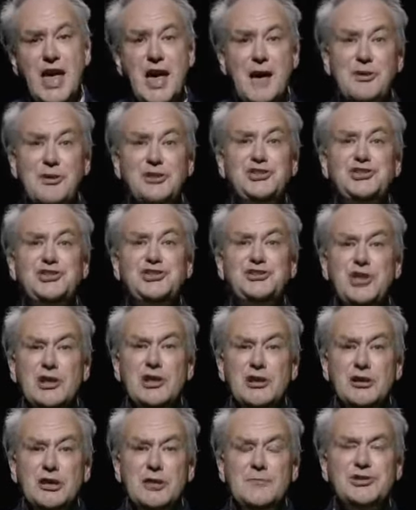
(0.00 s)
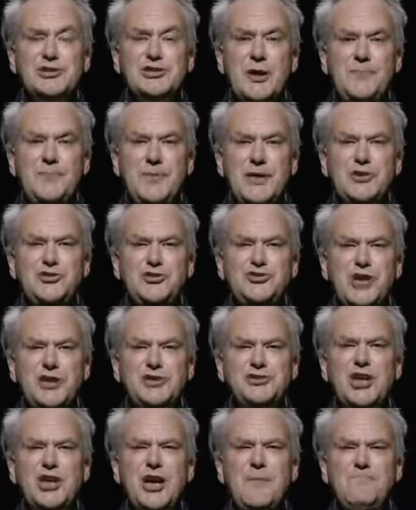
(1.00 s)
But still, there was something
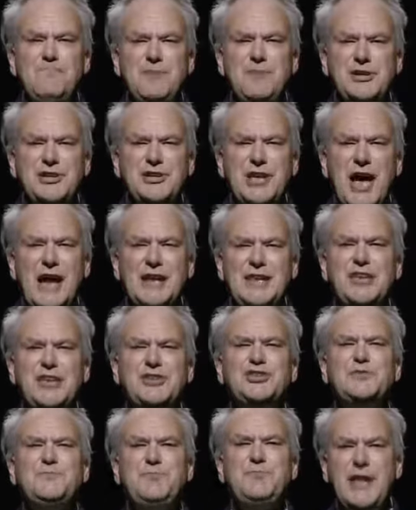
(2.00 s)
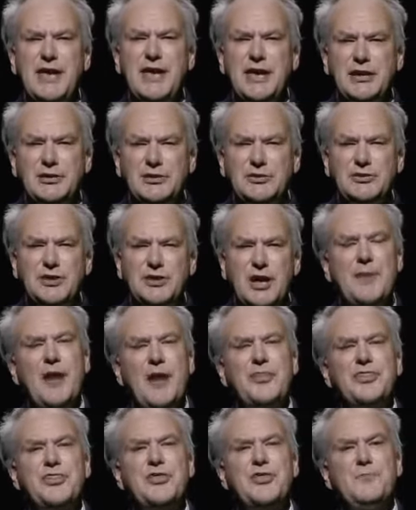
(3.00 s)
just a bit unexplained
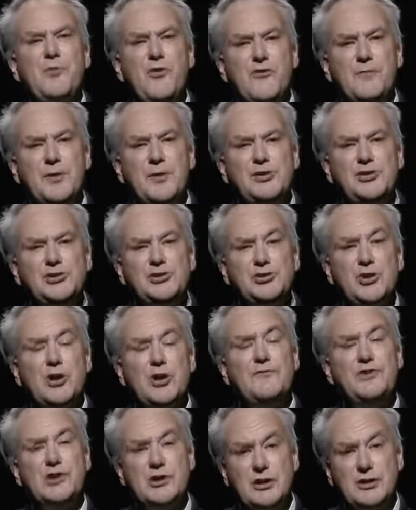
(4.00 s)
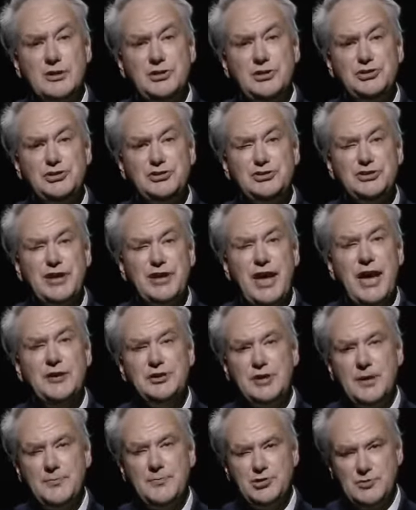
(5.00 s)
about the movements of Uranus
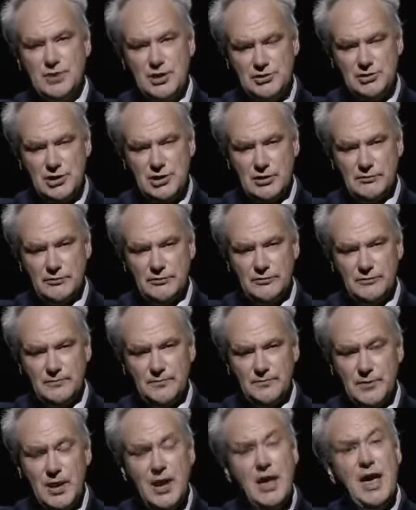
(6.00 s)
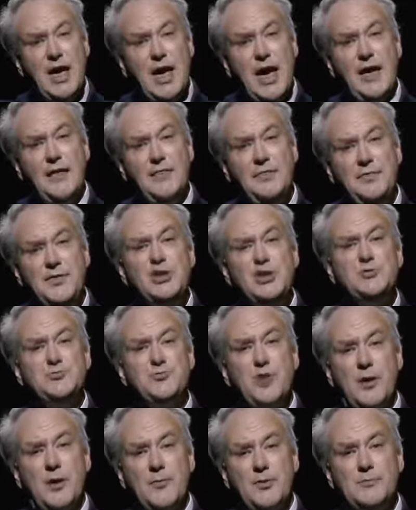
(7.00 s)
and Neptune itself. And this
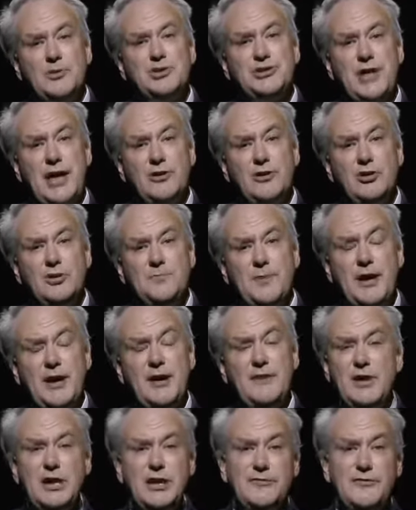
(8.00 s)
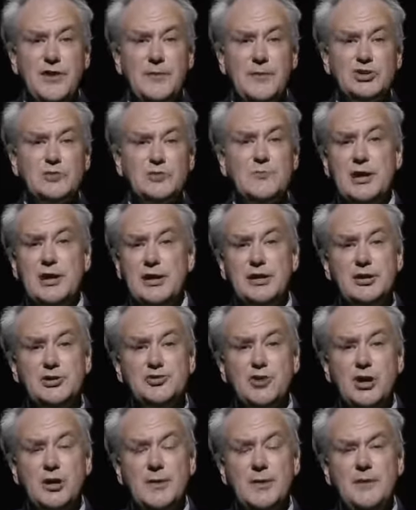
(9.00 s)
problem was tackled by a very famous American
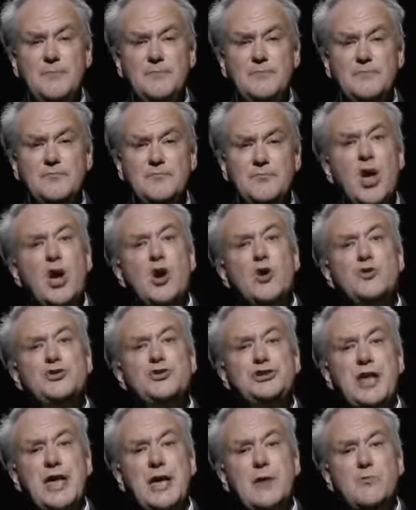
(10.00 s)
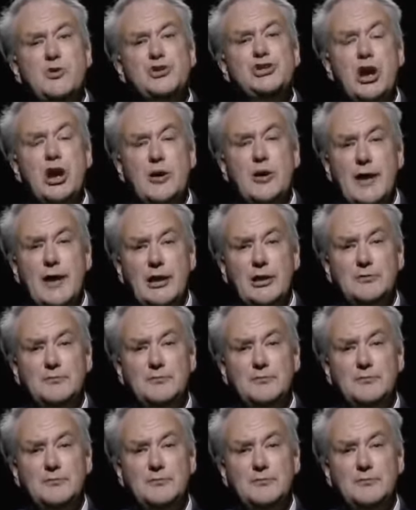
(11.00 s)
astronomer whose name was Lowell,